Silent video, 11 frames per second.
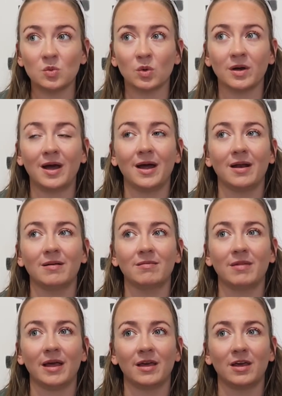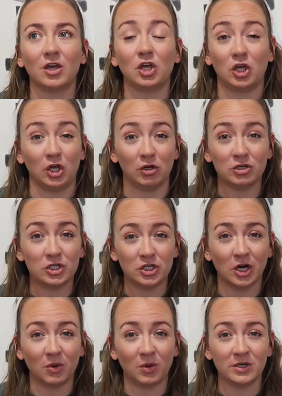We're not like huge
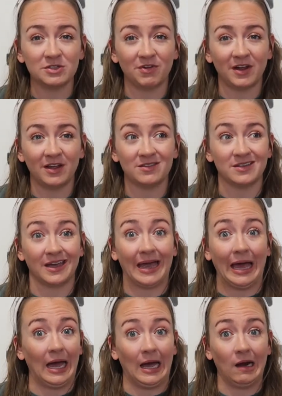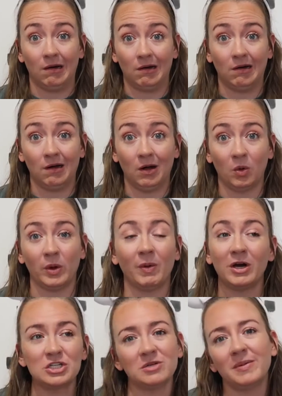Star Wars fans like at all. We
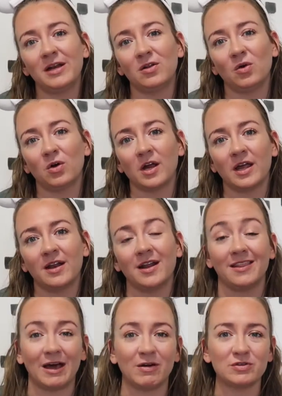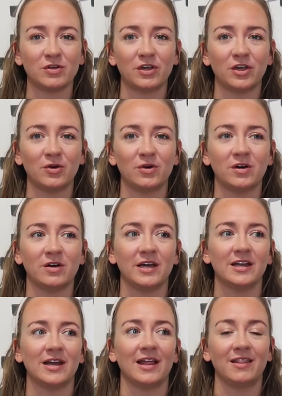watched The Mandalorian and that was really cool,
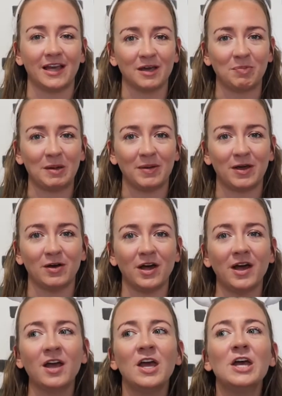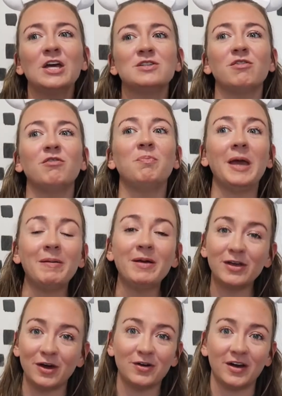and I like Baby Yoda. So if Baby
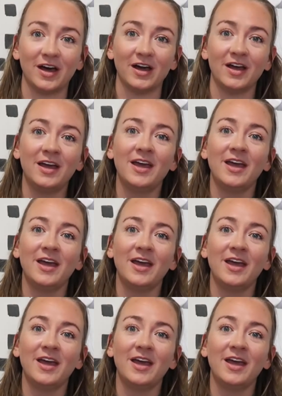Yoda